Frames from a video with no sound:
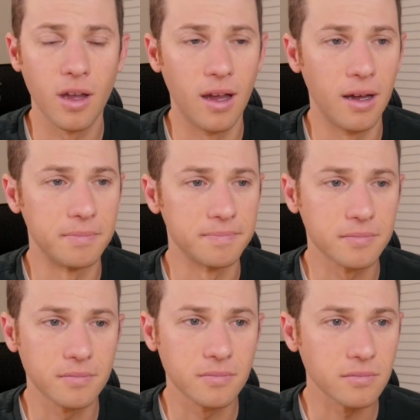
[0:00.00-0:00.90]

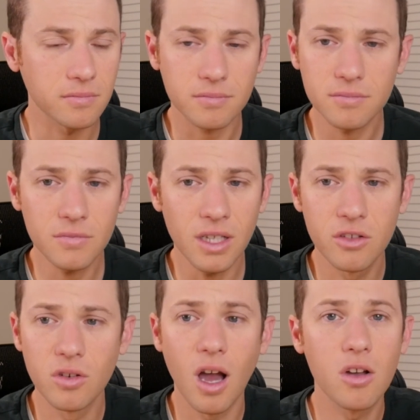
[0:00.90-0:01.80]

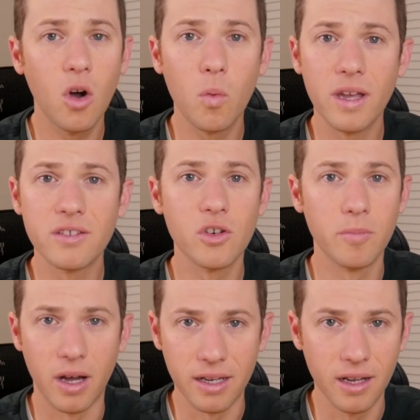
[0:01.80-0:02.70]
Do not go waste your
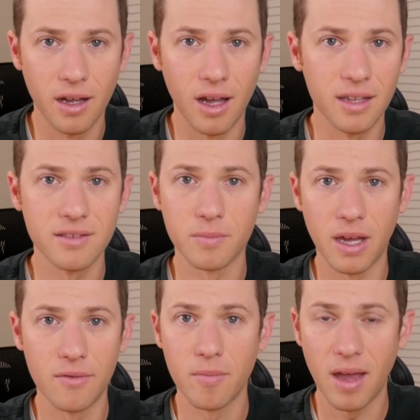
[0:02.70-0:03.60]
money on some
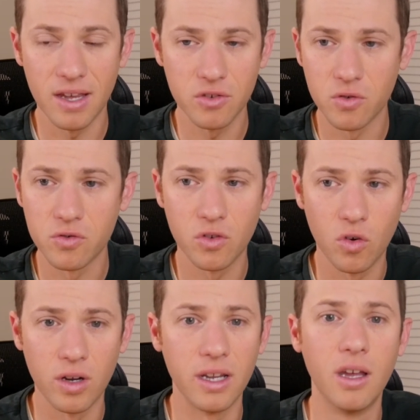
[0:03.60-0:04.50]
kind of a master's
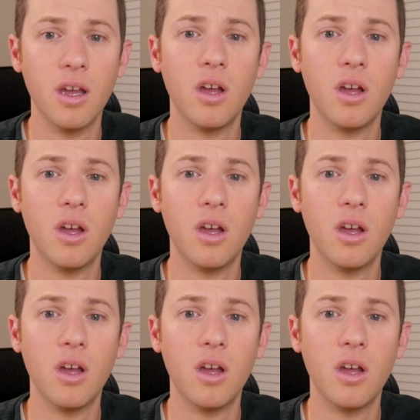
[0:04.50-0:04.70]
degree